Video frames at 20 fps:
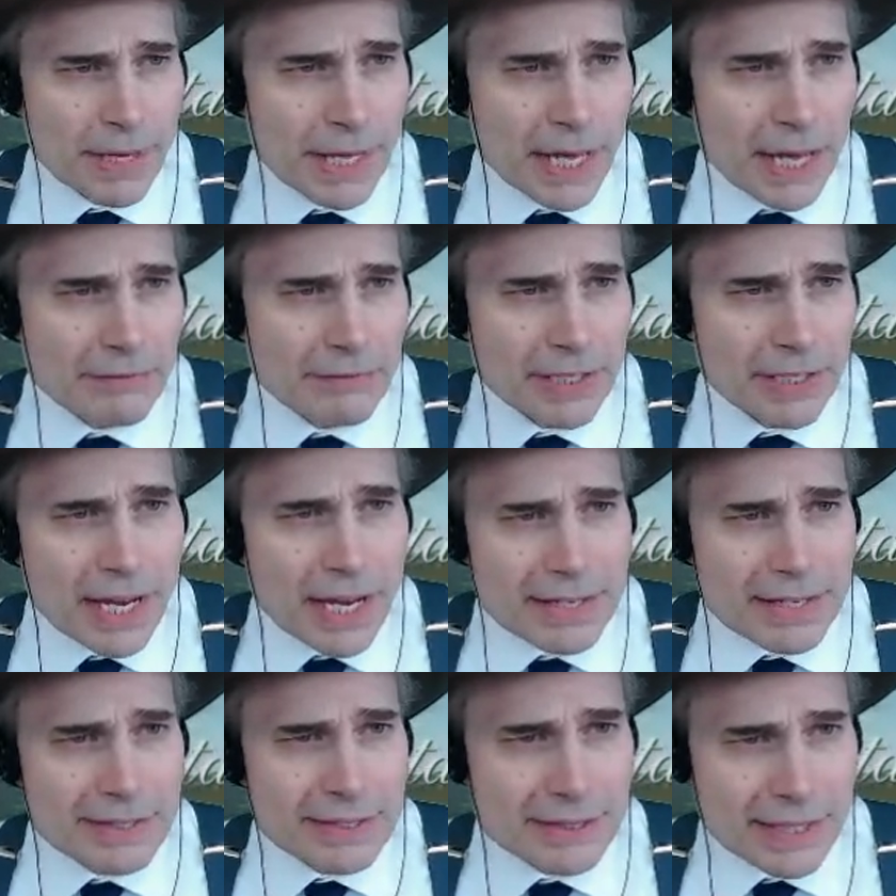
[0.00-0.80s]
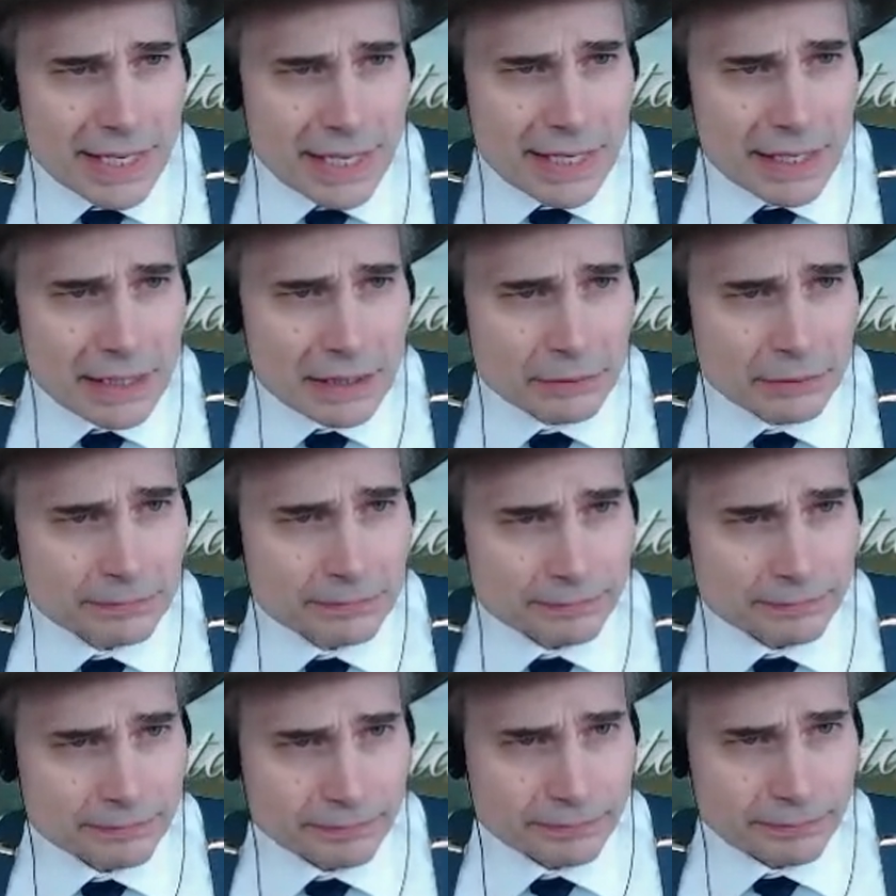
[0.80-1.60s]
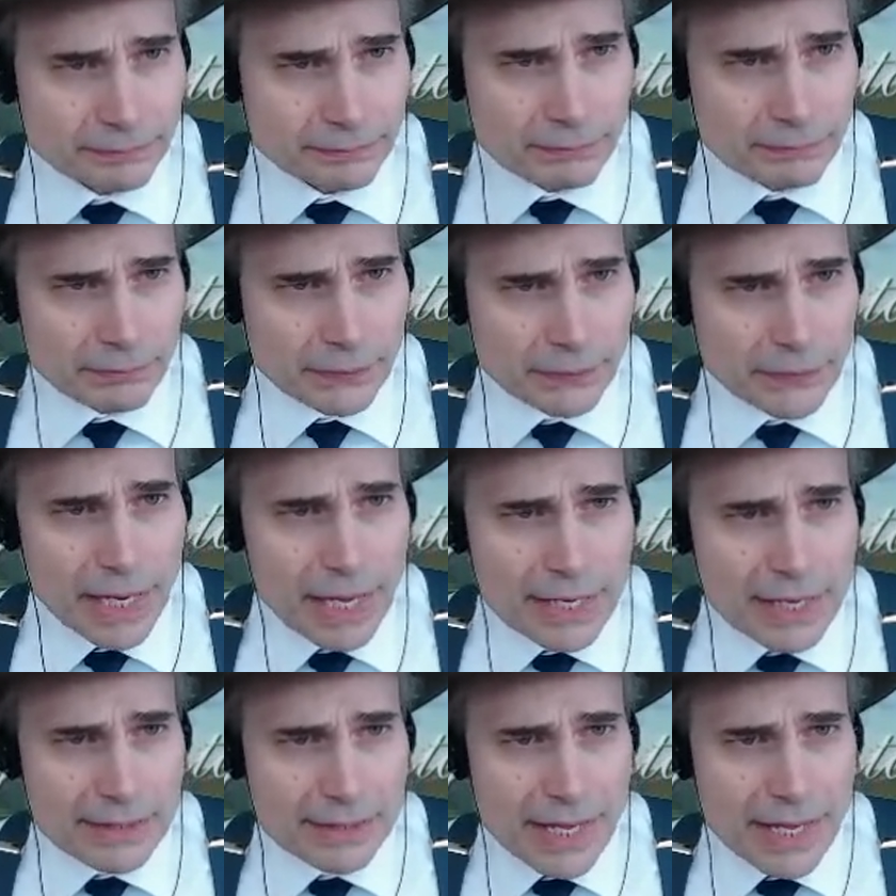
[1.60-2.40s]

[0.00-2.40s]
They have a nice scene as